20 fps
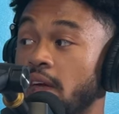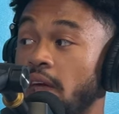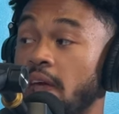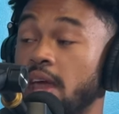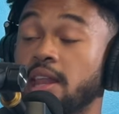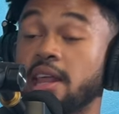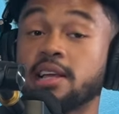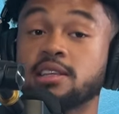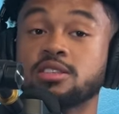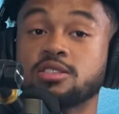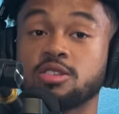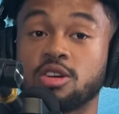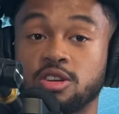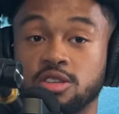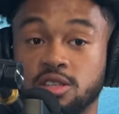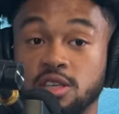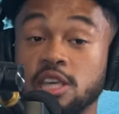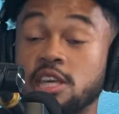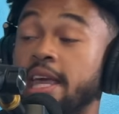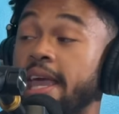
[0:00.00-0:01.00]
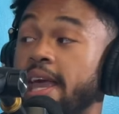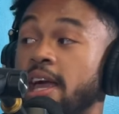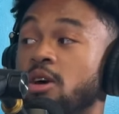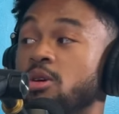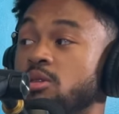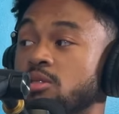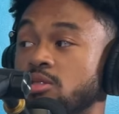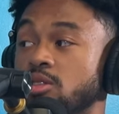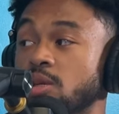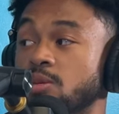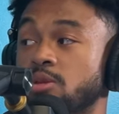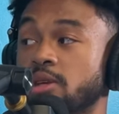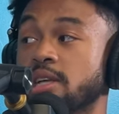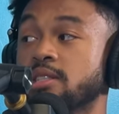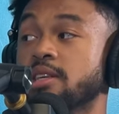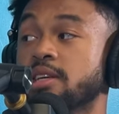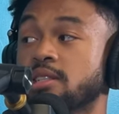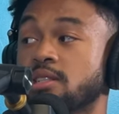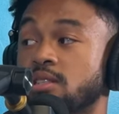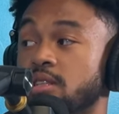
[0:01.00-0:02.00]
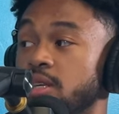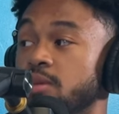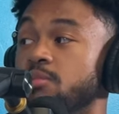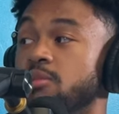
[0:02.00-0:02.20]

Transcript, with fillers: and that starts. He can't go to sleep, so that's like sleep